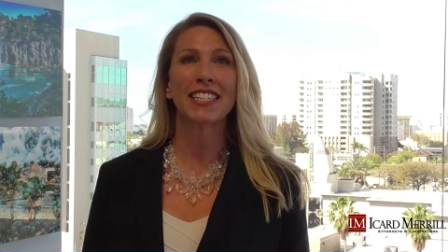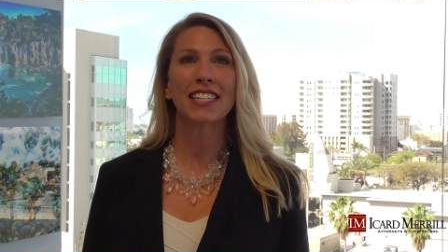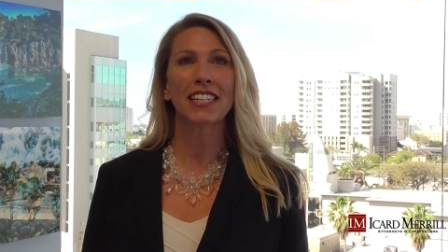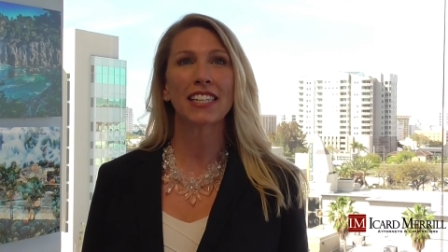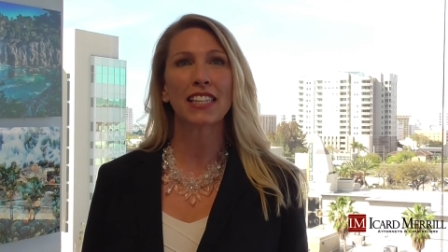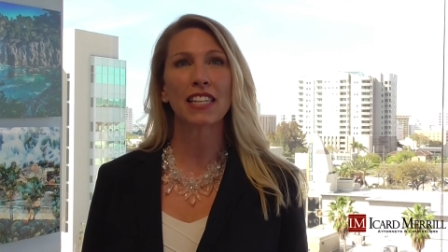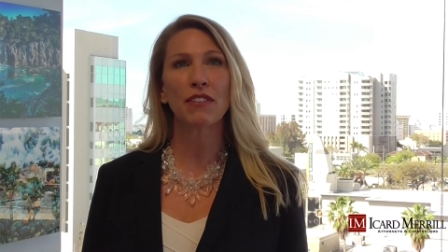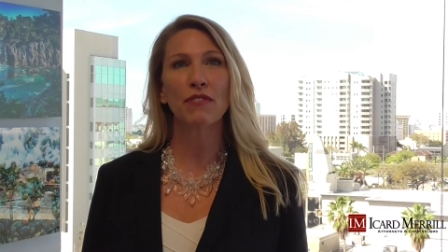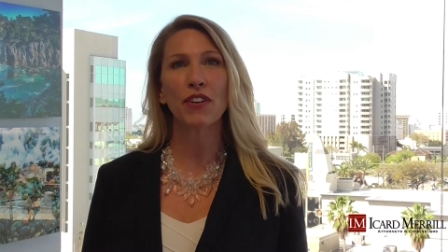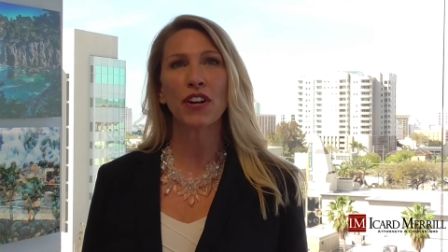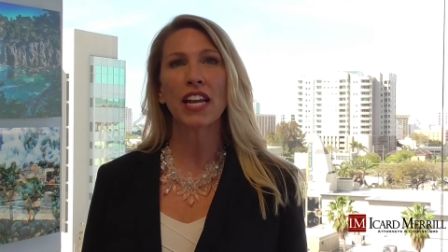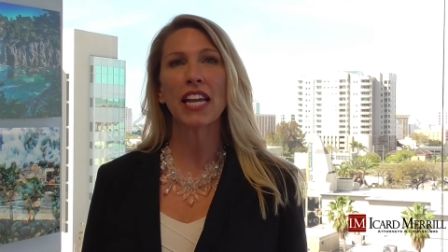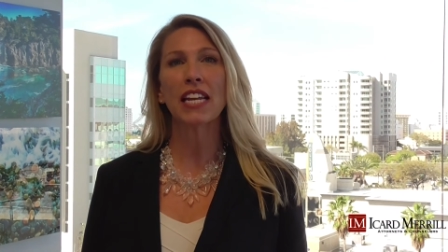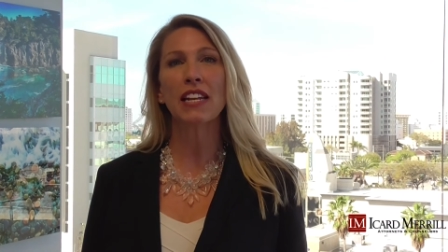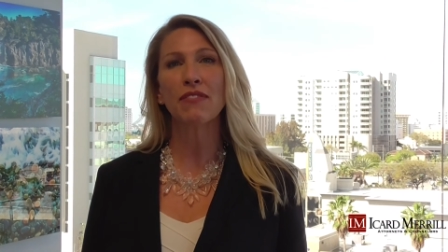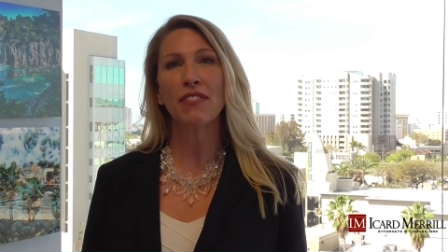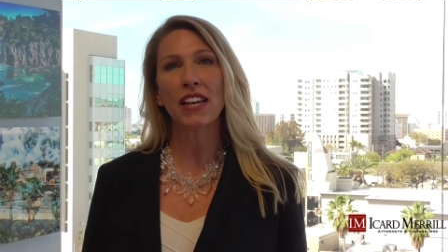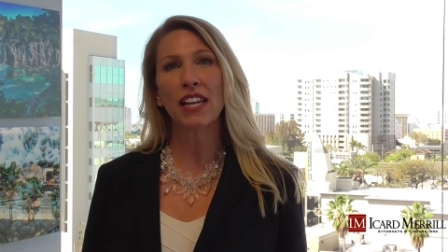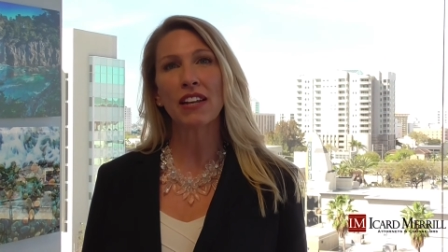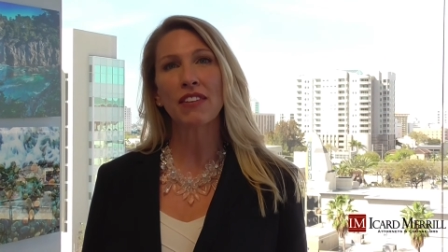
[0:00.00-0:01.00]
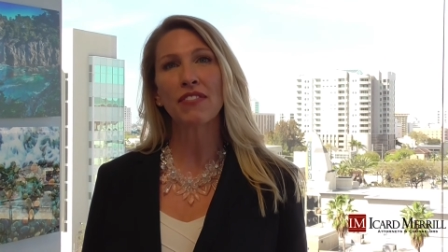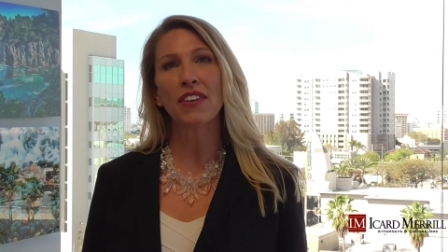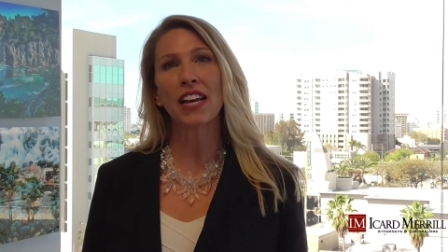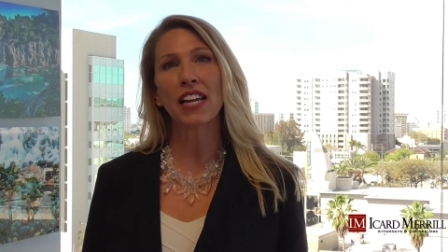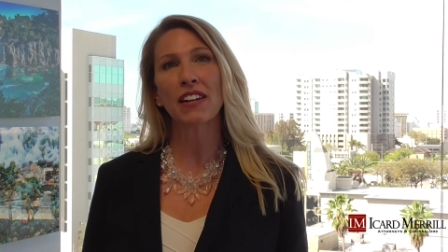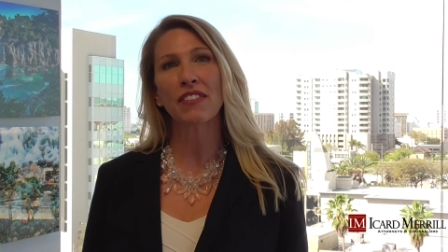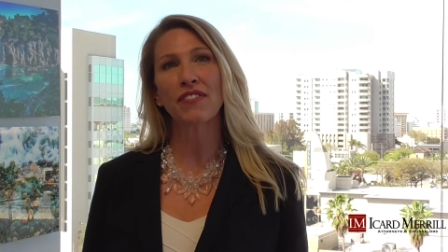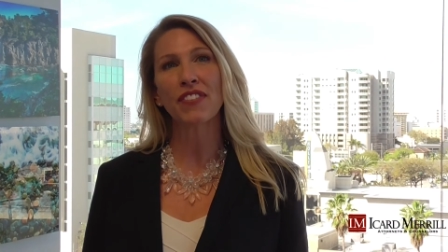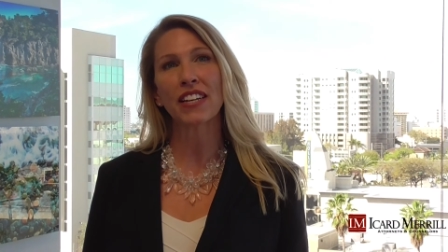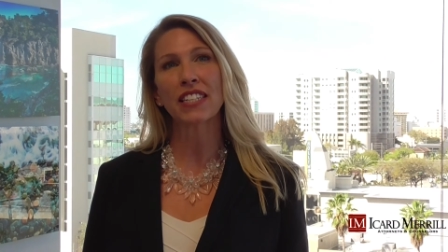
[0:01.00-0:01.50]
to deliver
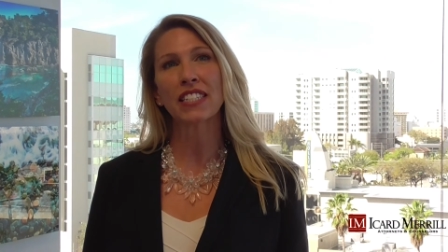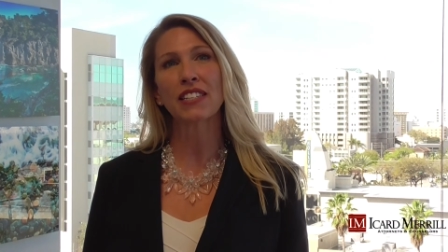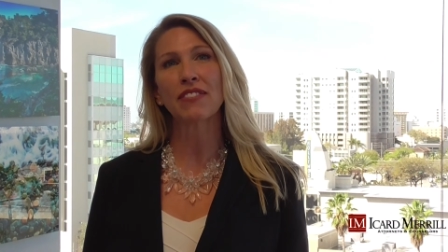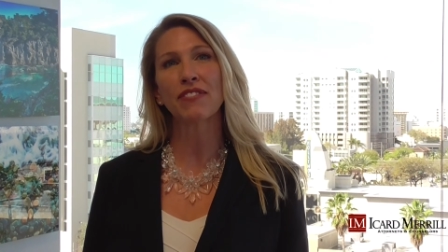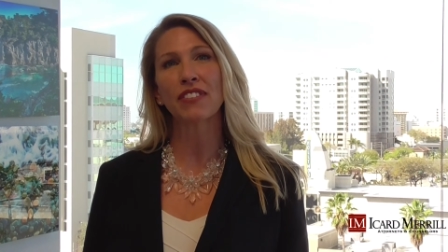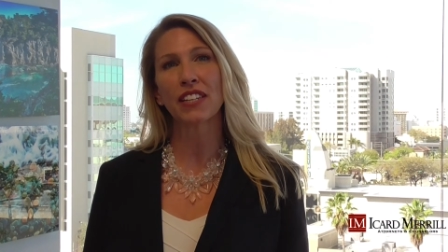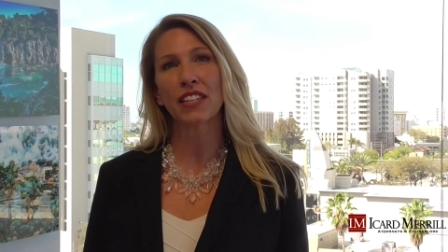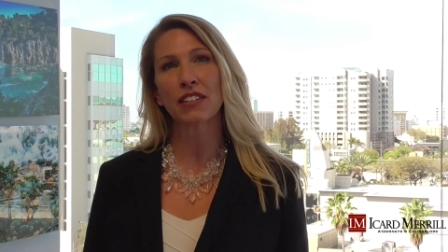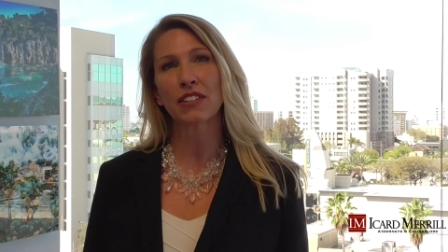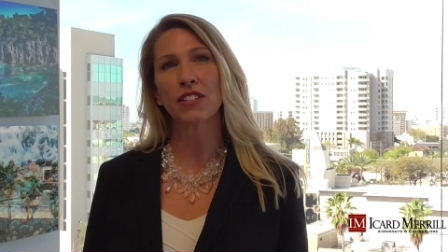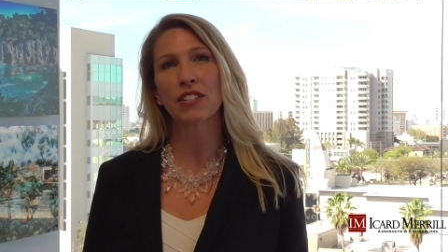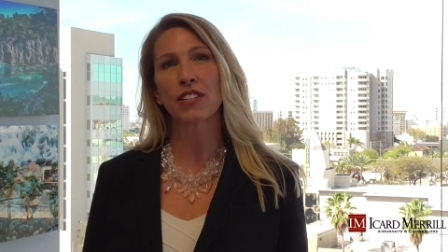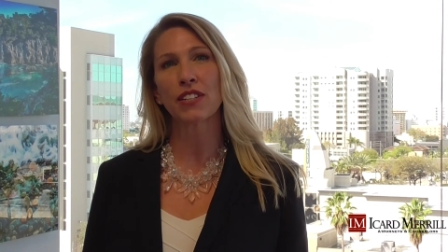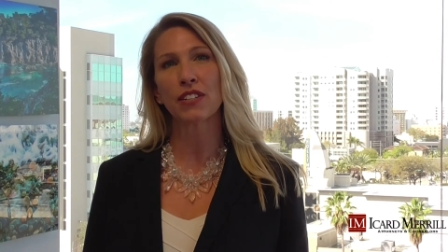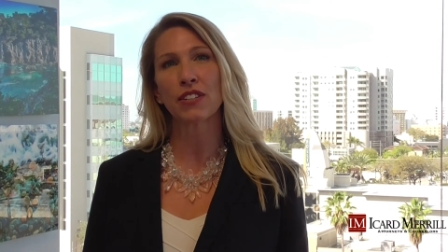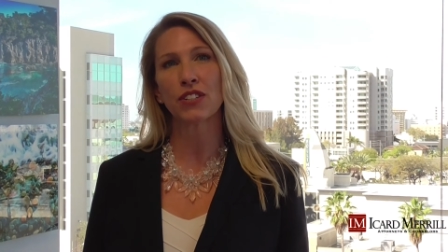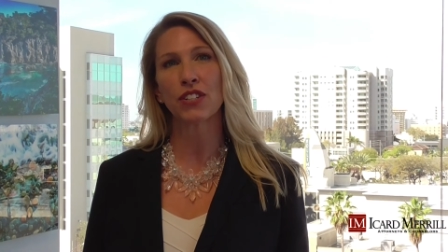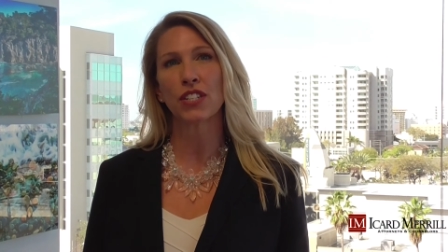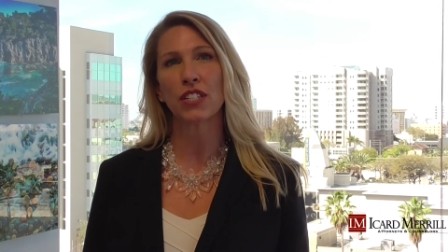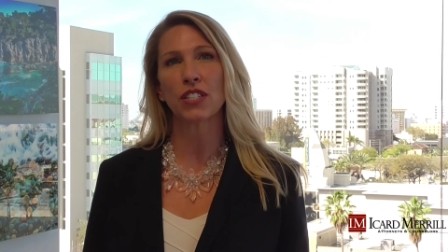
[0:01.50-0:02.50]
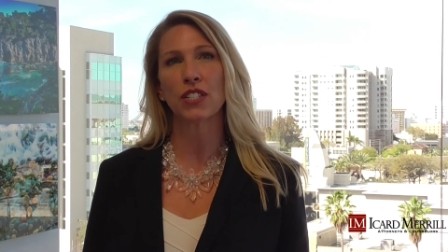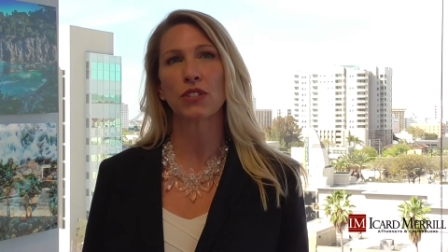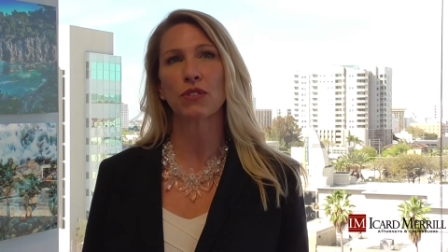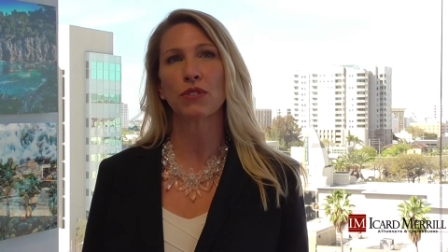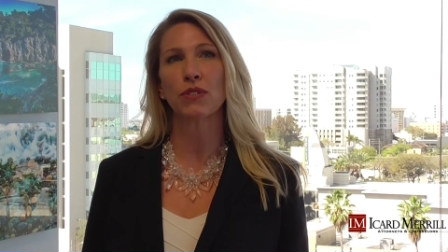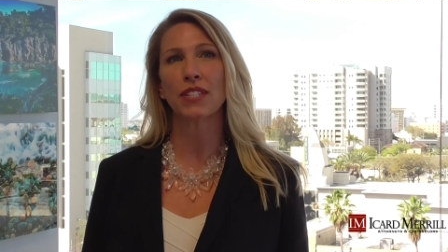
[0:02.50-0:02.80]
innovative and effective legal solutions